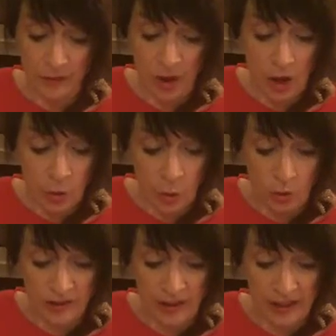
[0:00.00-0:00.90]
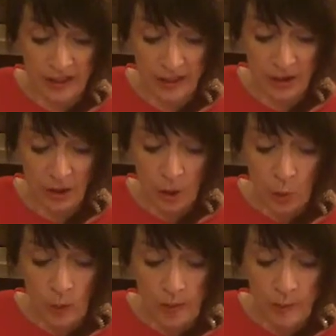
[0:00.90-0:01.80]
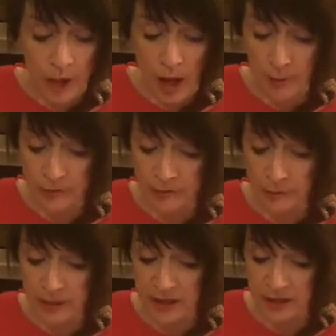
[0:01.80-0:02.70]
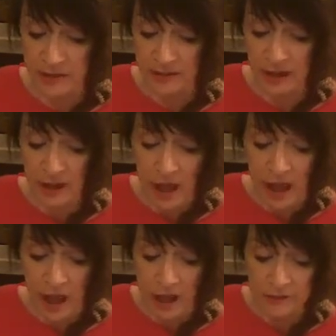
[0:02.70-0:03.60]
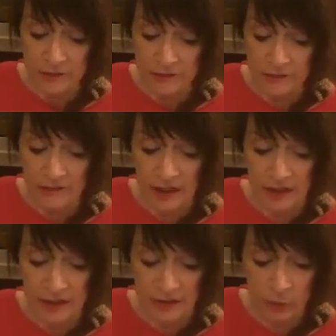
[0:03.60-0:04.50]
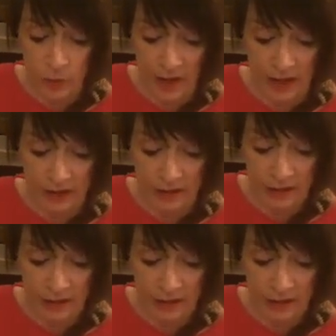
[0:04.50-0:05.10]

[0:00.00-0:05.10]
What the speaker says: Accordingly, when the palmers appeared, I asked concerning the twain,